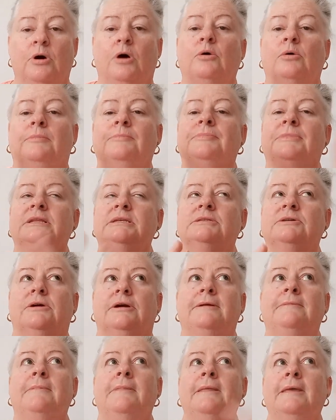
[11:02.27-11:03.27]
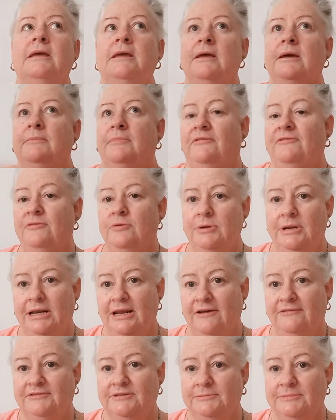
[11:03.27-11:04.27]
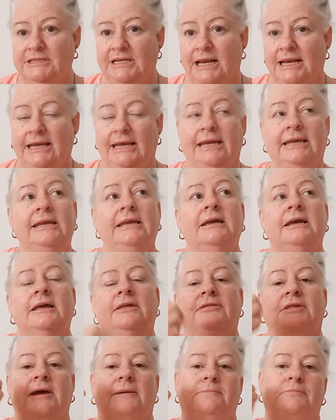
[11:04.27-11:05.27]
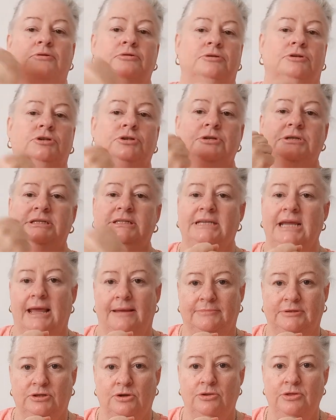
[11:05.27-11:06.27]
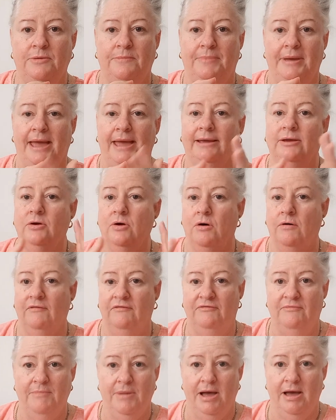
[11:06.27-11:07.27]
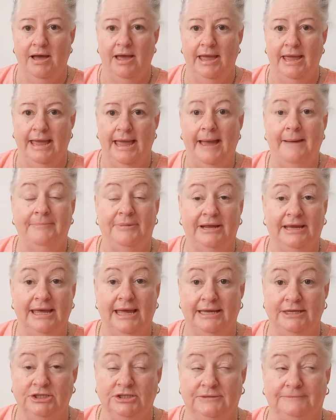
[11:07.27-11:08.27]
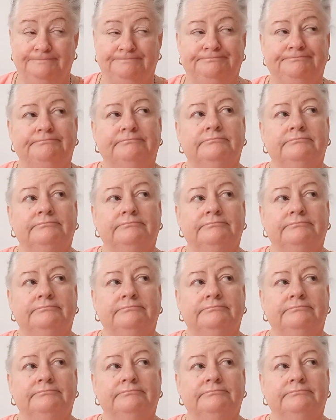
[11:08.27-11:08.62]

Oh, sorry. Before we left Abdali, they put 2 stamps on the back of my application.